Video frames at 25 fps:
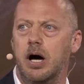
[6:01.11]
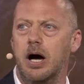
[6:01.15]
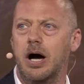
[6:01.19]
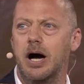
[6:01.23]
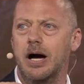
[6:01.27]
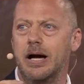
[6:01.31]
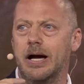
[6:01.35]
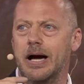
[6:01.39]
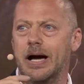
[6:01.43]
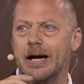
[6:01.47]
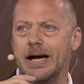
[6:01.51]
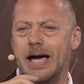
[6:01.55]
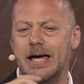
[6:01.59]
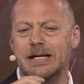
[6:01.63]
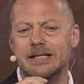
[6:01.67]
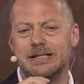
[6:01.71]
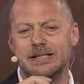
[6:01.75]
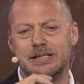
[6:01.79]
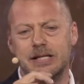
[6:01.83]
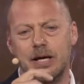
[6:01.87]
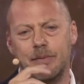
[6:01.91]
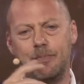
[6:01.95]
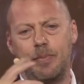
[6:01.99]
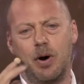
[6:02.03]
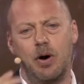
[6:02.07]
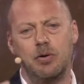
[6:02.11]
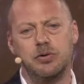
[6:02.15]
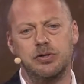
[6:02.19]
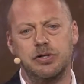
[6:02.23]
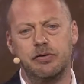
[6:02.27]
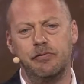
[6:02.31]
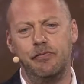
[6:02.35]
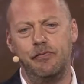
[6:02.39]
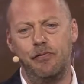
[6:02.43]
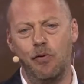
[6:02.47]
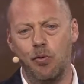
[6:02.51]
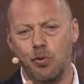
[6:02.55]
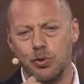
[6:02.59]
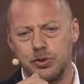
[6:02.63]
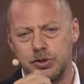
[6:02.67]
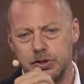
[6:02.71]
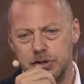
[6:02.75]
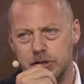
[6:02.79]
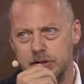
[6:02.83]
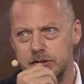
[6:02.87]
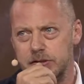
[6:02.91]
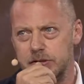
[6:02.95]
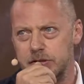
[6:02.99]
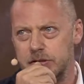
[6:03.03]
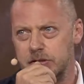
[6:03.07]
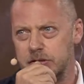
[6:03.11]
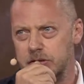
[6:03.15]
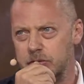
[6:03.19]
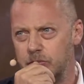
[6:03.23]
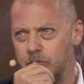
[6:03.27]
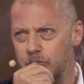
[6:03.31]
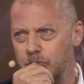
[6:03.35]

against the opposing forces.